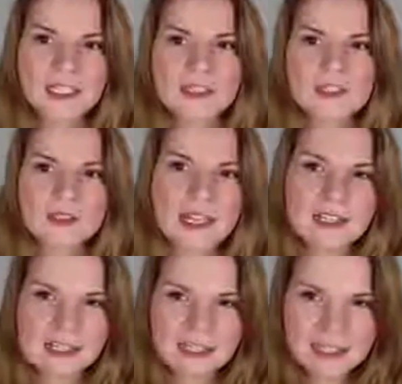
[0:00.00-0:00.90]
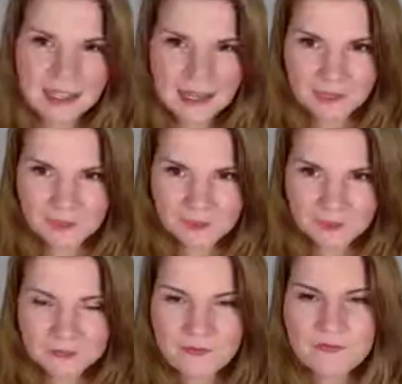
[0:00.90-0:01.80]
so lastly, again,
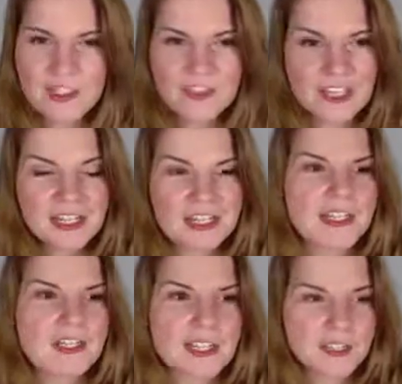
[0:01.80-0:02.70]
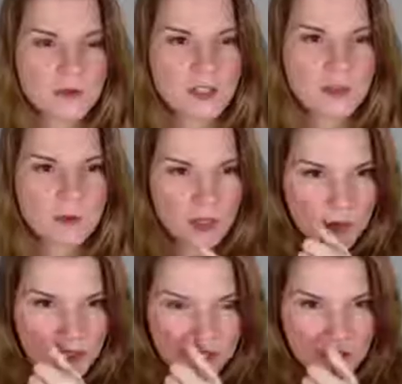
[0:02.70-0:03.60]
the next week we're
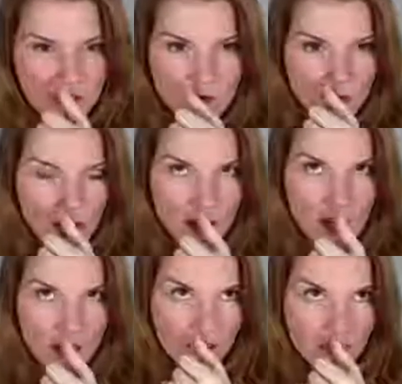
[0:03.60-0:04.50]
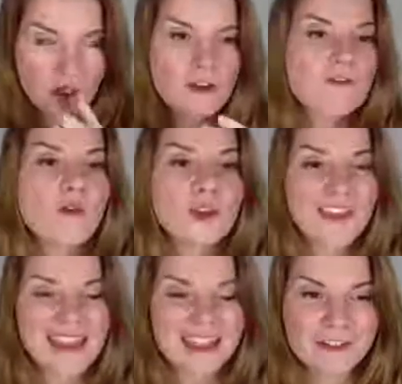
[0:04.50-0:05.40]
going to do our 4th
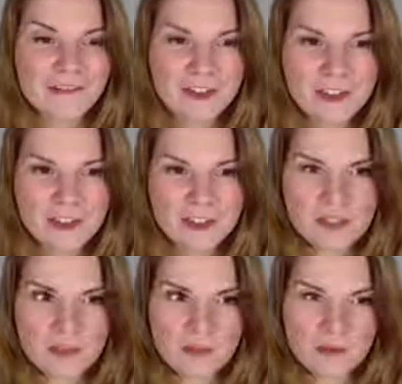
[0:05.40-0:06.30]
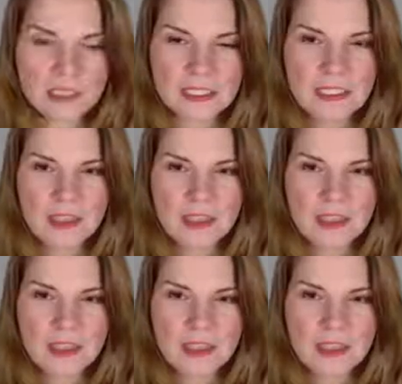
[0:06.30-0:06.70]
and 5th installment